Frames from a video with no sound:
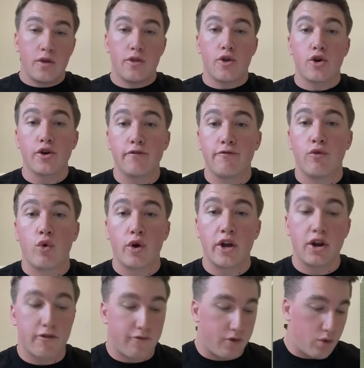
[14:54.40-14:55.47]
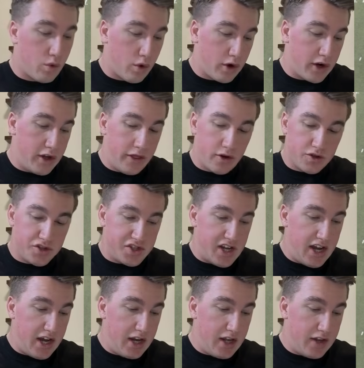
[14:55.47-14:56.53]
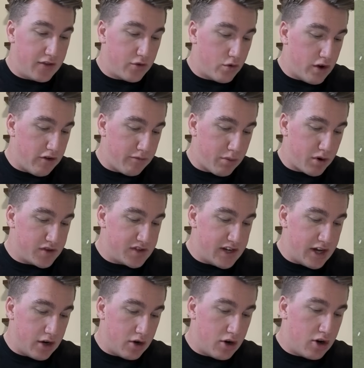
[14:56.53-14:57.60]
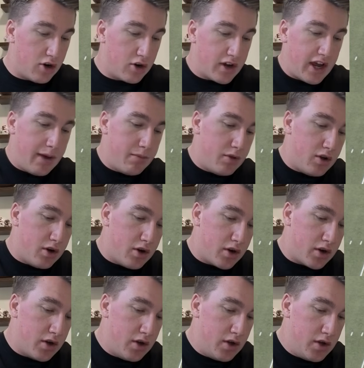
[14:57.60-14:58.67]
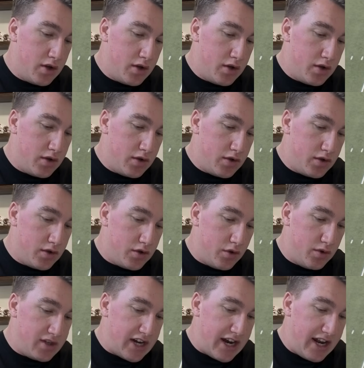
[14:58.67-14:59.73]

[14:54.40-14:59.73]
3rd and 4 here for Oregon. They're staying in 12 personnel all game long. 2 tight